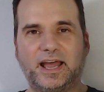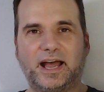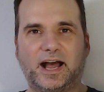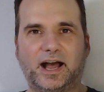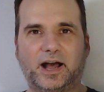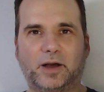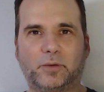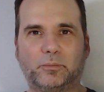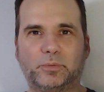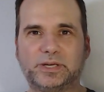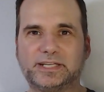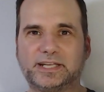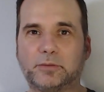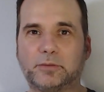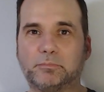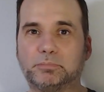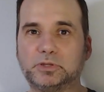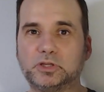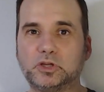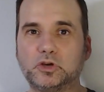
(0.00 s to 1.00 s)
Uh, we did a
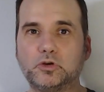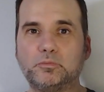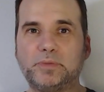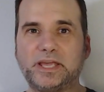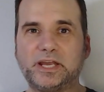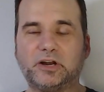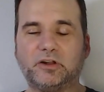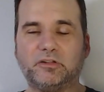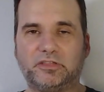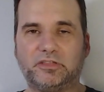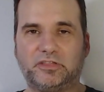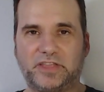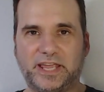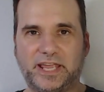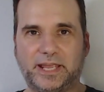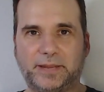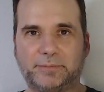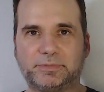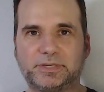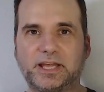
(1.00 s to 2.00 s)
Blue Beetle
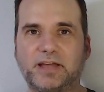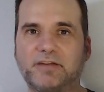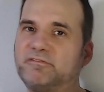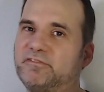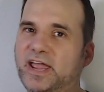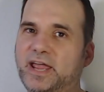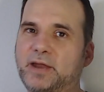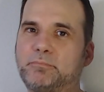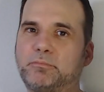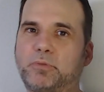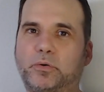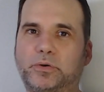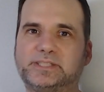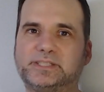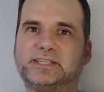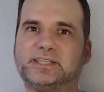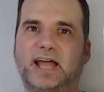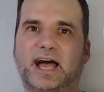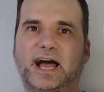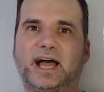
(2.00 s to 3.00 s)
themed
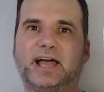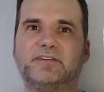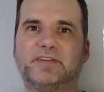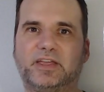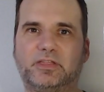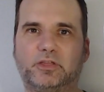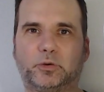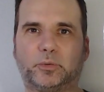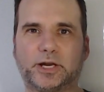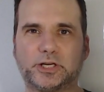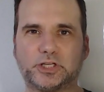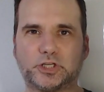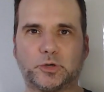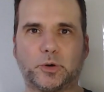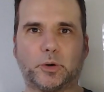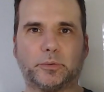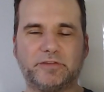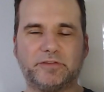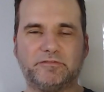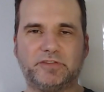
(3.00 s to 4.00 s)
Fanboys Live and the Retro
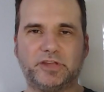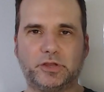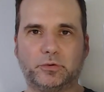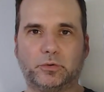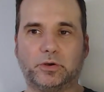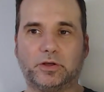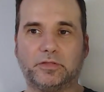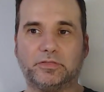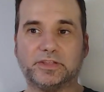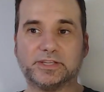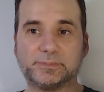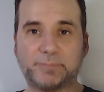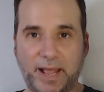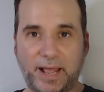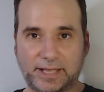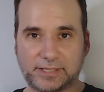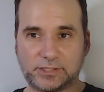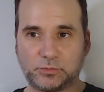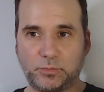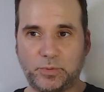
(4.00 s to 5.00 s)
Review this
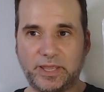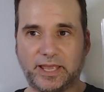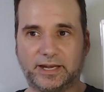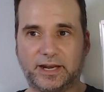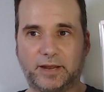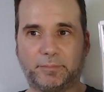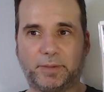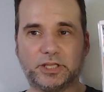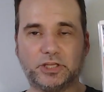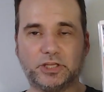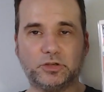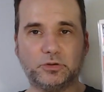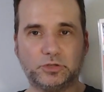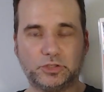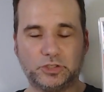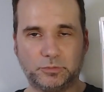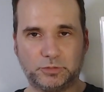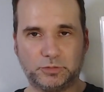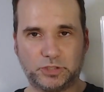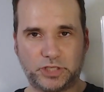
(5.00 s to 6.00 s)
past weekend on my
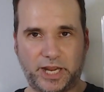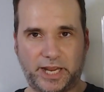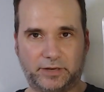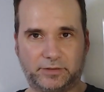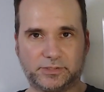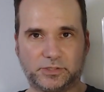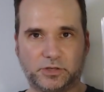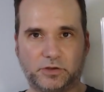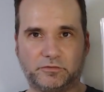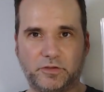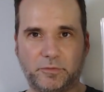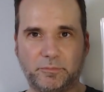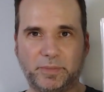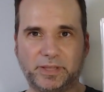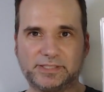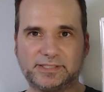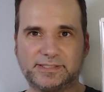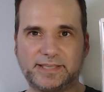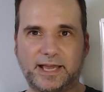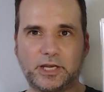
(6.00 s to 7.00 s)
YouTube channel. So if you
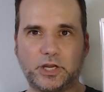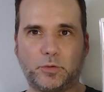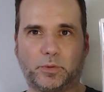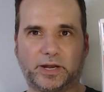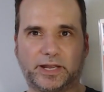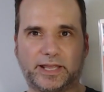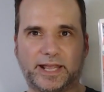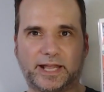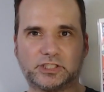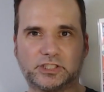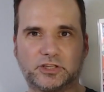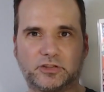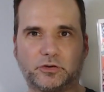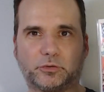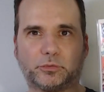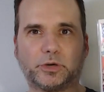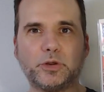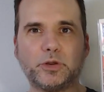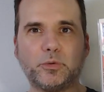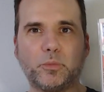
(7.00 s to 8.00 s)
missed that, you want to catch the
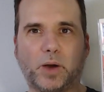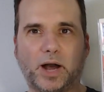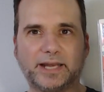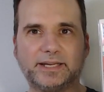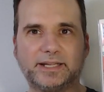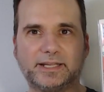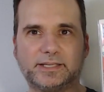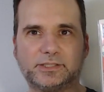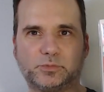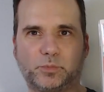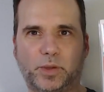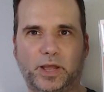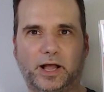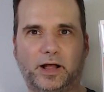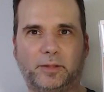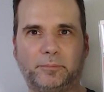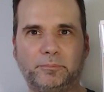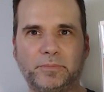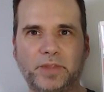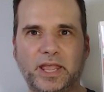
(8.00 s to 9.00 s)
rewind as well.